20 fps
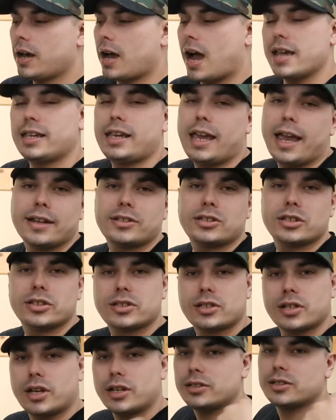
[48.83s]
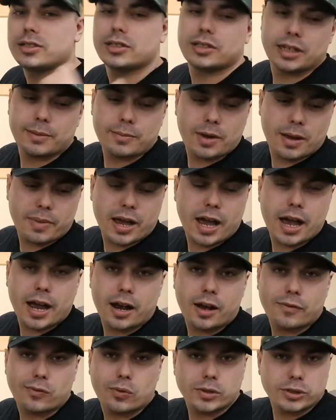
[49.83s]
I can't just unsling my
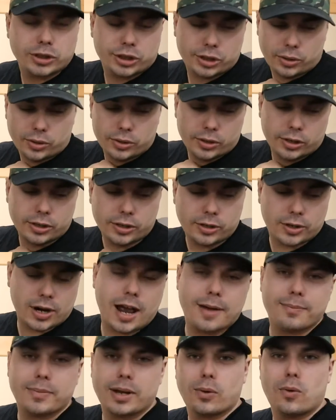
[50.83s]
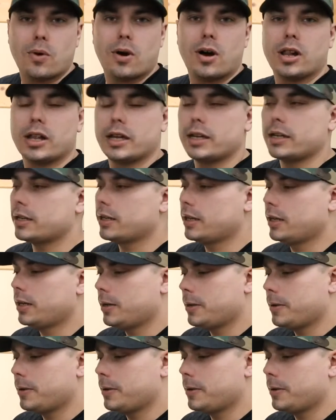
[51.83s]
bag off one shoulder, grab my wallet,